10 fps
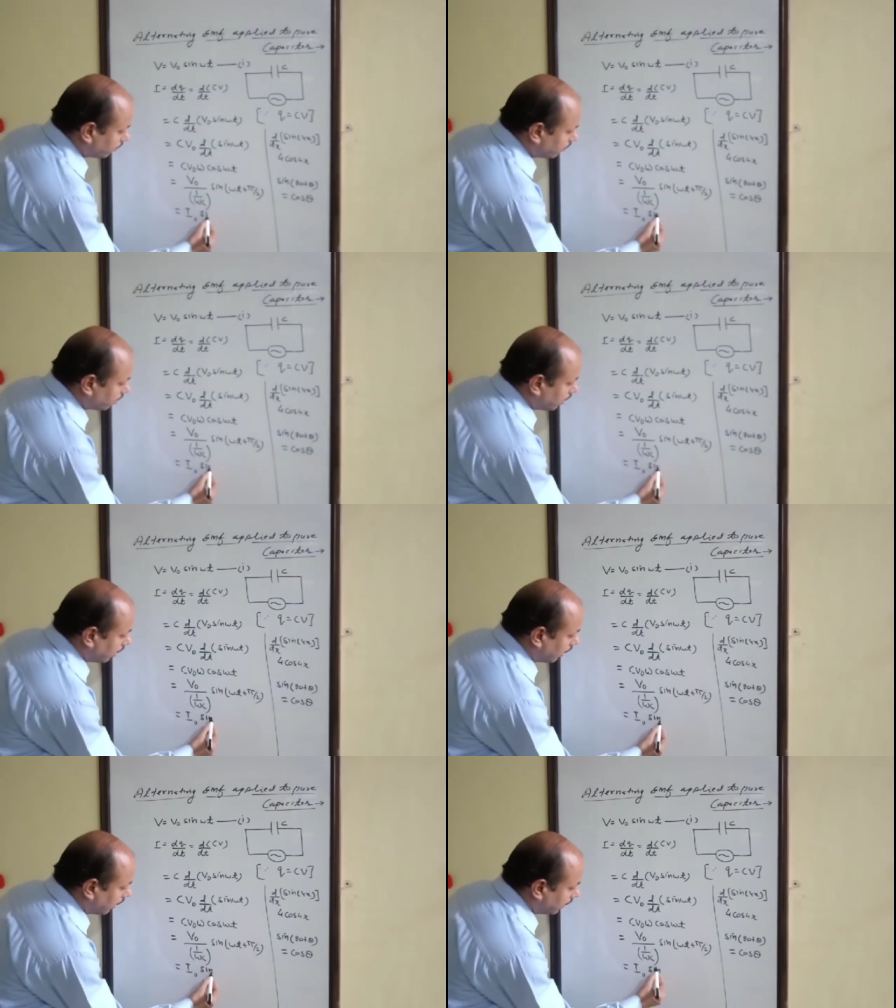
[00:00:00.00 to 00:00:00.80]

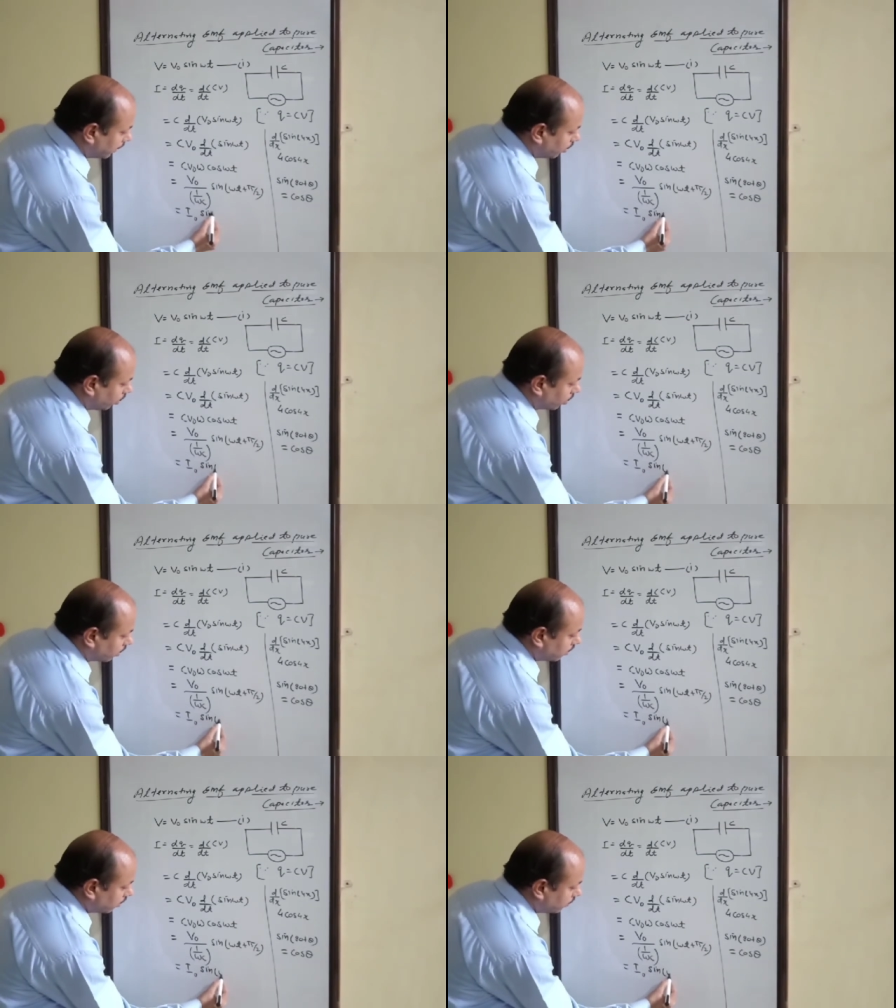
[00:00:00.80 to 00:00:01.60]
becomes I
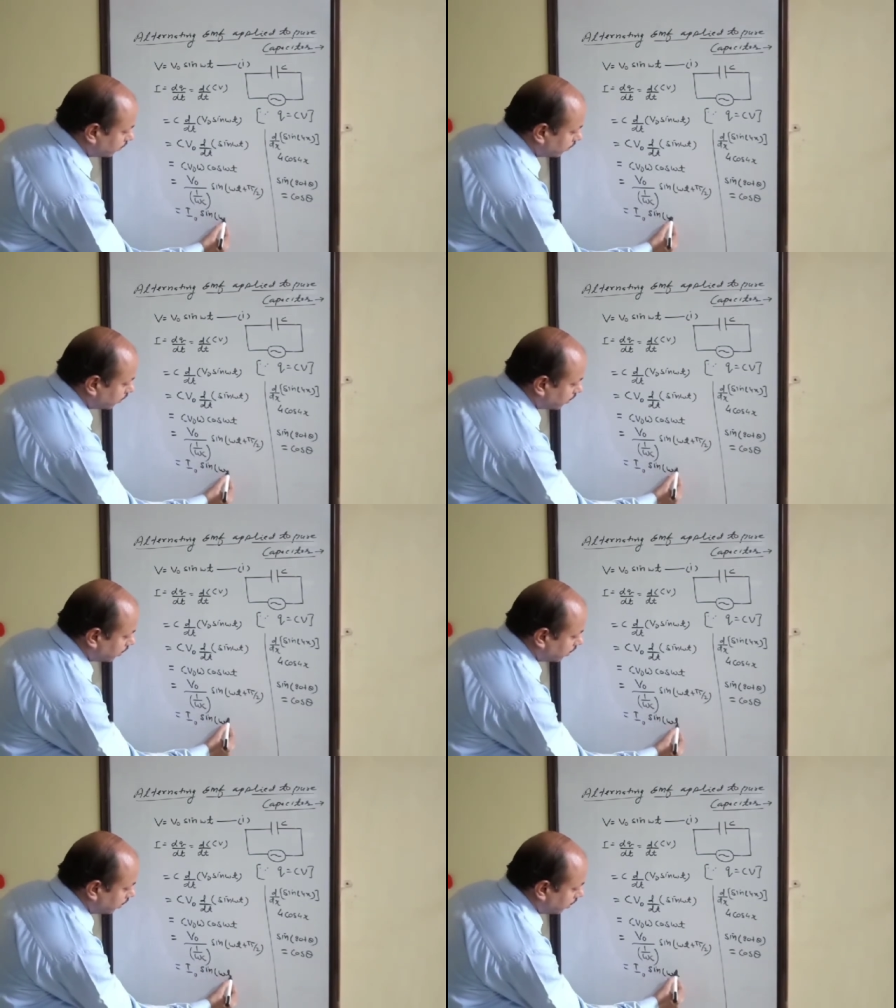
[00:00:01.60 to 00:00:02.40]
naught
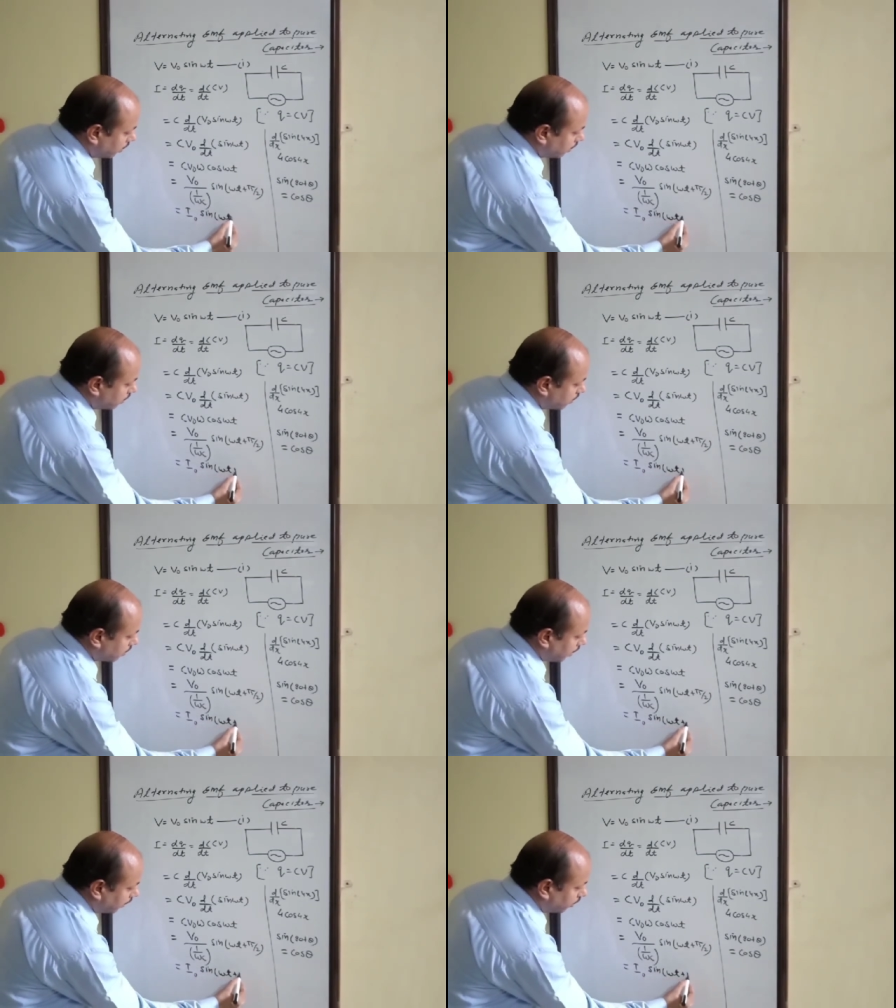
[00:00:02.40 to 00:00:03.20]

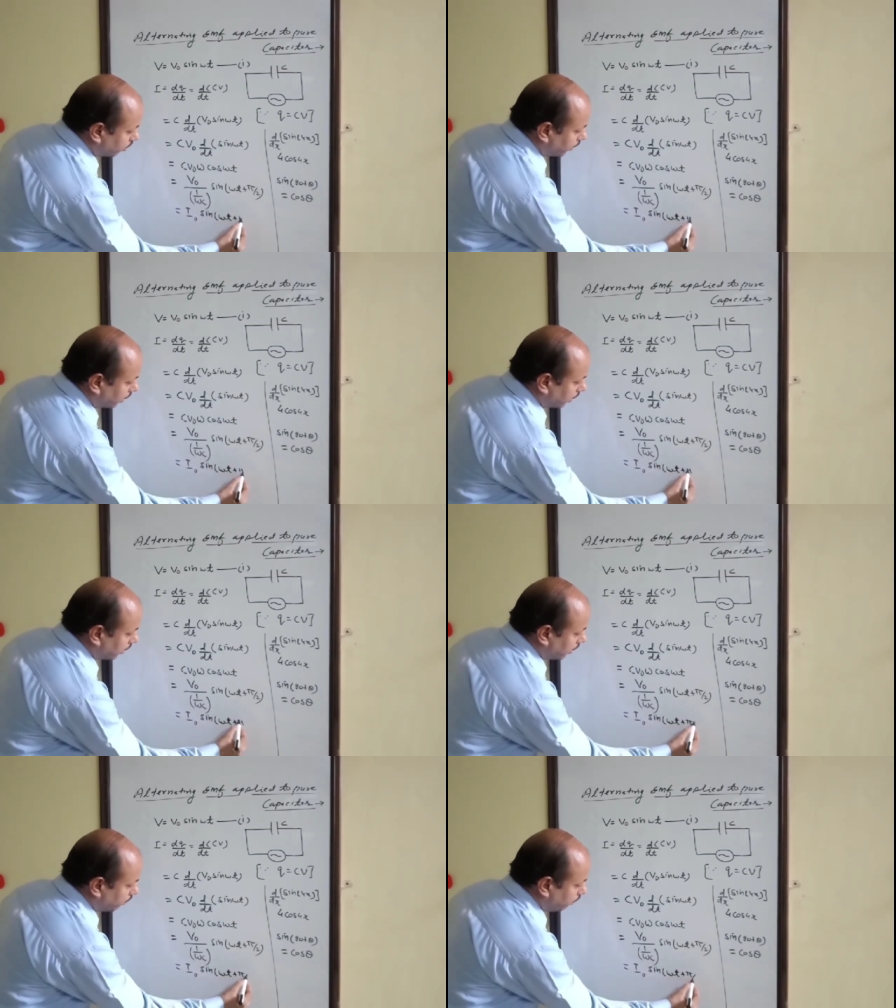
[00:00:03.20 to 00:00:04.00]
sine
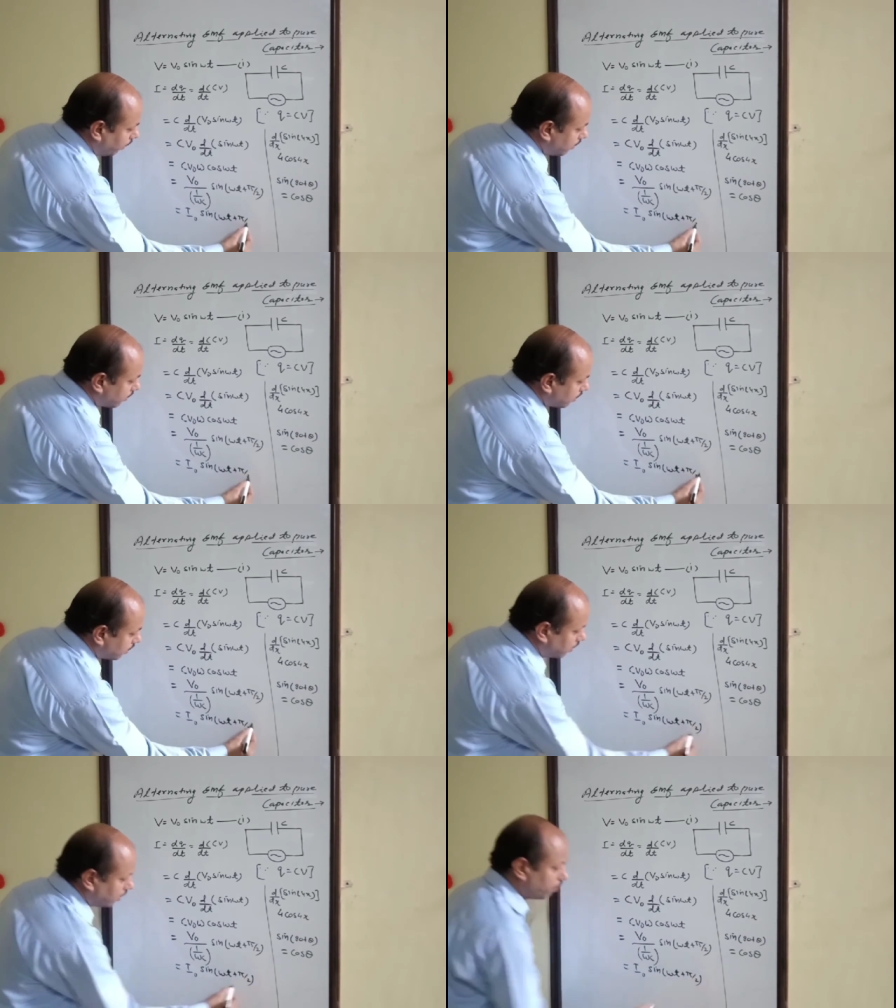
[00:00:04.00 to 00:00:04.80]
omega t plus
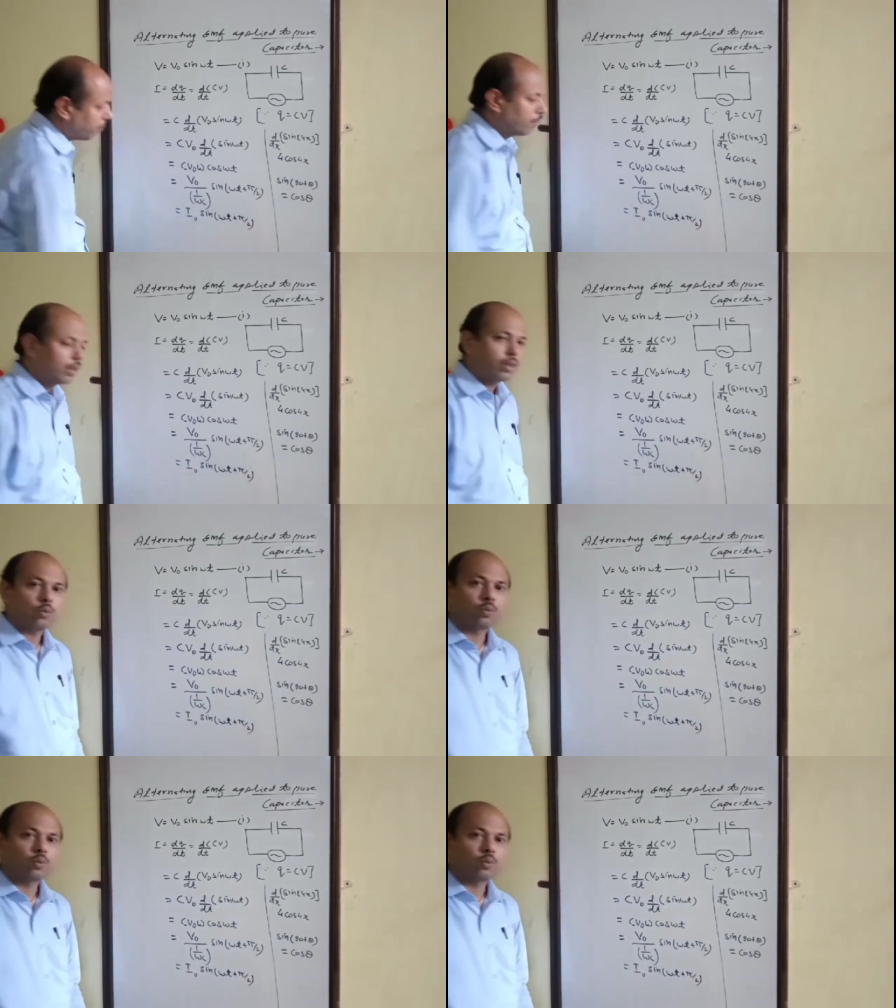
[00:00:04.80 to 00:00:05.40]
pi.